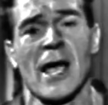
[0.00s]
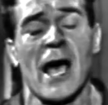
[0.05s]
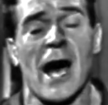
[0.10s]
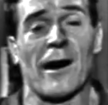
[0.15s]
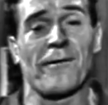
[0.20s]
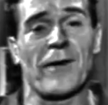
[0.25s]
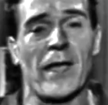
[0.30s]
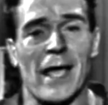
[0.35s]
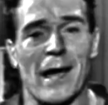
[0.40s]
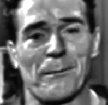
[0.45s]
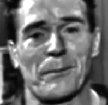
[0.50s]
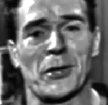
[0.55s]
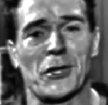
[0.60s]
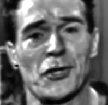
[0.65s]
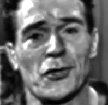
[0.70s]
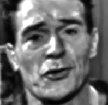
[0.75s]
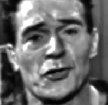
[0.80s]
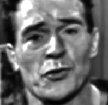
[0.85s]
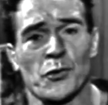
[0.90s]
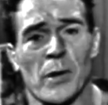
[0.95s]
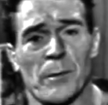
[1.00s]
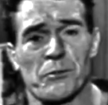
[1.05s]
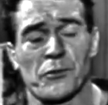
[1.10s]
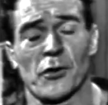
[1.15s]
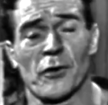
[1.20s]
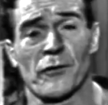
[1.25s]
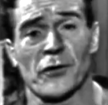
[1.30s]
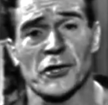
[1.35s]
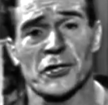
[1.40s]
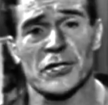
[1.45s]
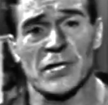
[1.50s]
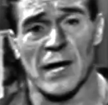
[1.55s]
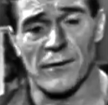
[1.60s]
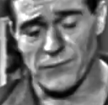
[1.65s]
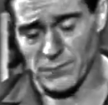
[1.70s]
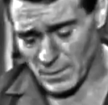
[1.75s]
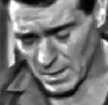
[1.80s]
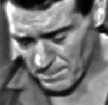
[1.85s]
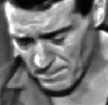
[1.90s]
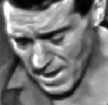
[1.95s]
of helping you to improve
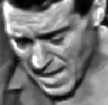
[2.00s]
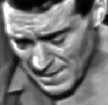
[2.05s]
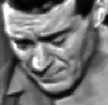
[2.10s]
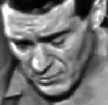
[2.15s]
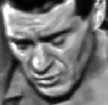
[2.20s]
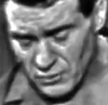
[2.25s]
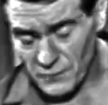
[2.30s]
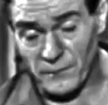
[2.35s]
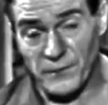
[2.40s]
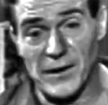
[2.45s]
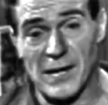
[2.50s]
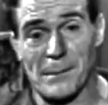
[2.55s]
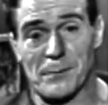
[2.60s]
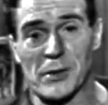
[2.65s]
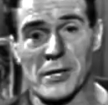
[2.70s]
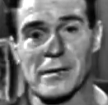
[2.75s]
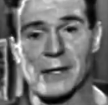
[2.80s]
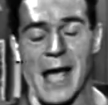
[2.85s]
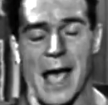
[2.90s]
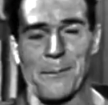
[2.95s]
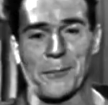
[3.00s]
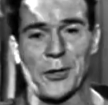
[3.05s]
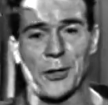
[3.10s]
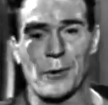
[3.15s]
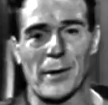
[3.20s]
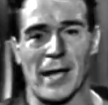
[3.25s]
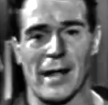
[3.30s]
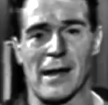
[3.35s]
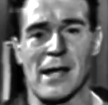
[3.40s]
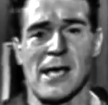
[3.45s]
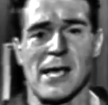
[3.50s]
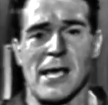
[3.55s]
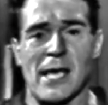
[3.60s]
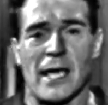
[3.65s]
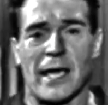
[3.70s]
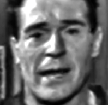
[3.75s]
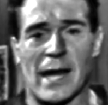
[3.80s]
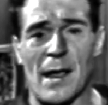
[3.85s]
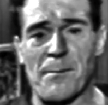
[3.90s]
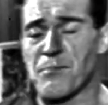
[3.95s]
yourself from the bottom of your feet up to the top of your head.
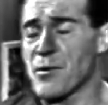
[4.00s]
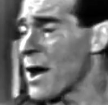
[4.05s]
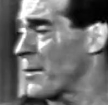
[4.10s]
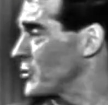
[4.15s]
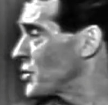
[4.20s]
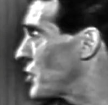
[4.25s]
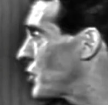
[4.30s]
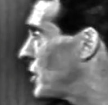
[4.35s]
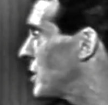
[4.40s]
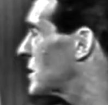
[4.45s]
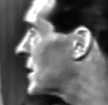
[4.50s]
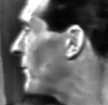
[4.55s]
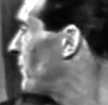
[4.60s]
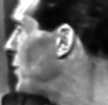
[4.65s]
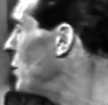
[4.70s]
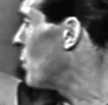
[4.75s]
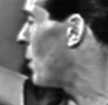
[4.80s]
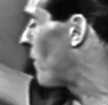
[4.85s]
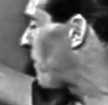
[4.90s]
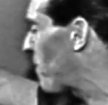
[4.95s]
And I promise you this, if you will